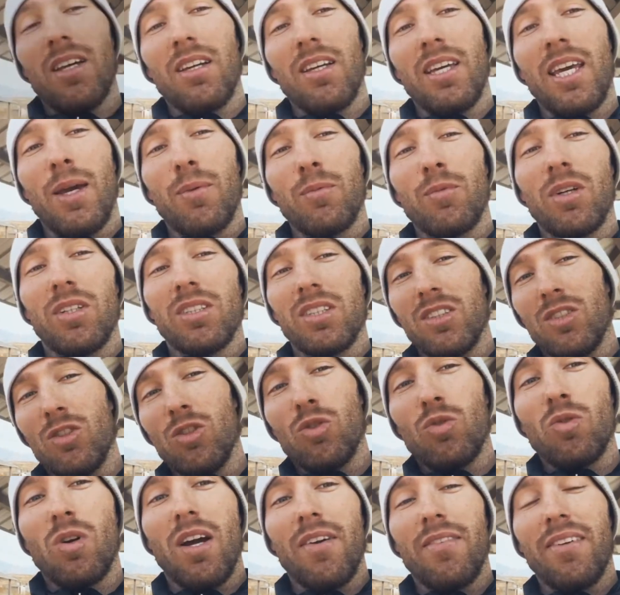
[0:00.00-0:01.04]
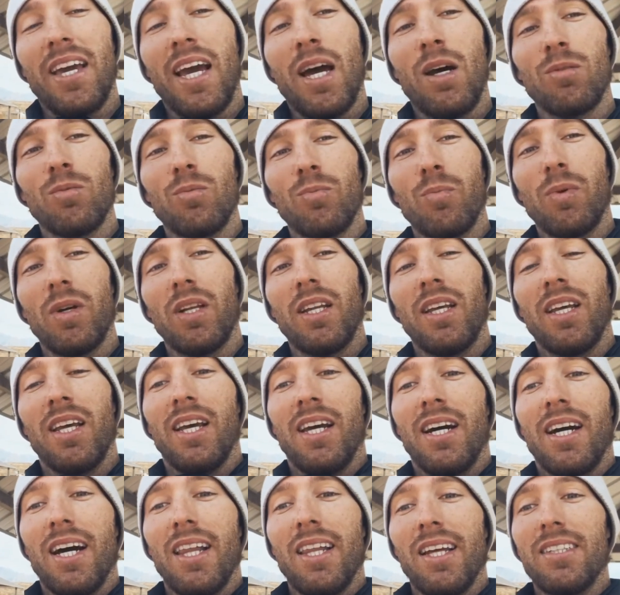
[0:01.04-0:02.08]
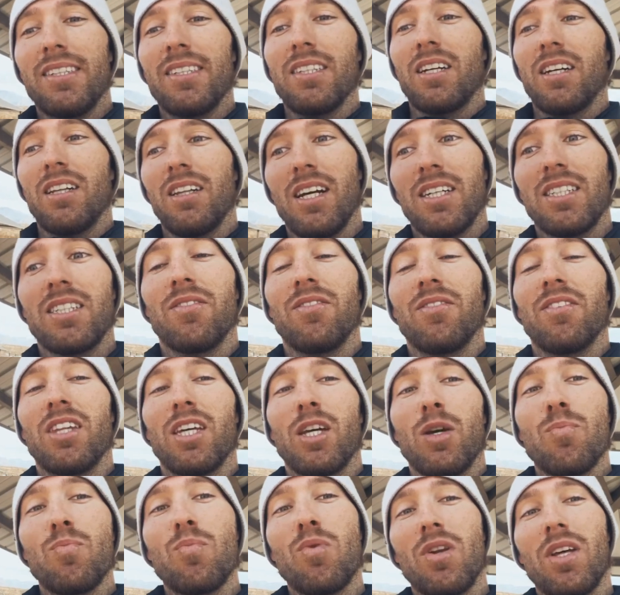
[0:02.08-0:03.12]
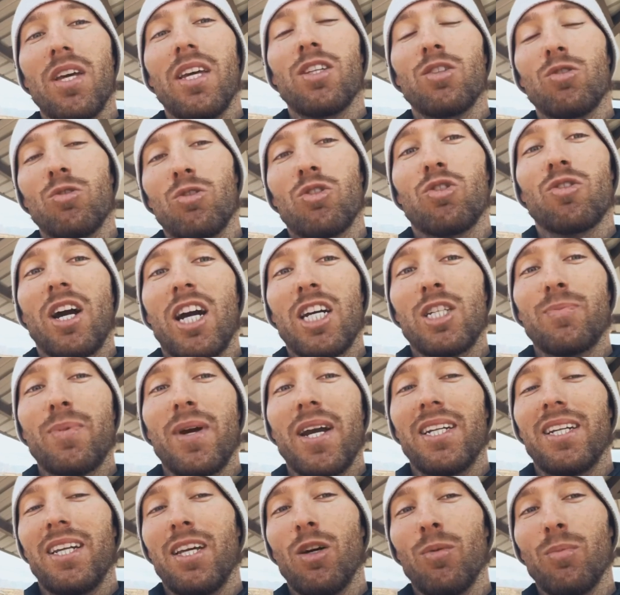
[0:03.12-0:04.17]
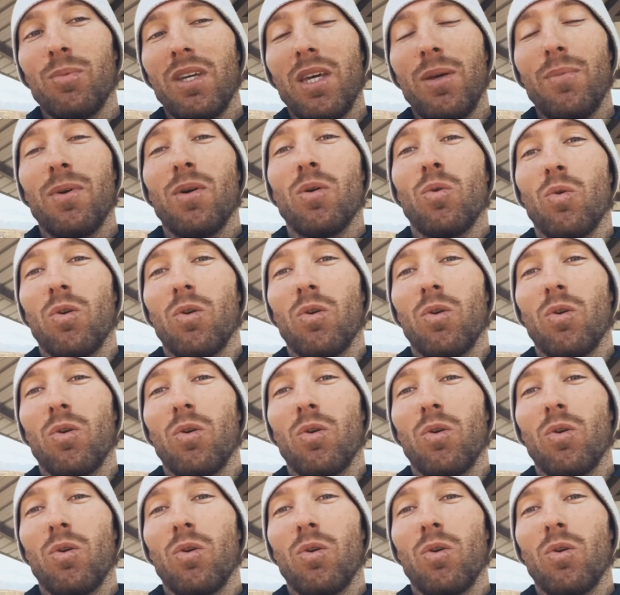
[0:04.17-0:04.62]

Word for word: campgrounds that it's driving out, but I like to collect everything and put it into a trash bag to help keep it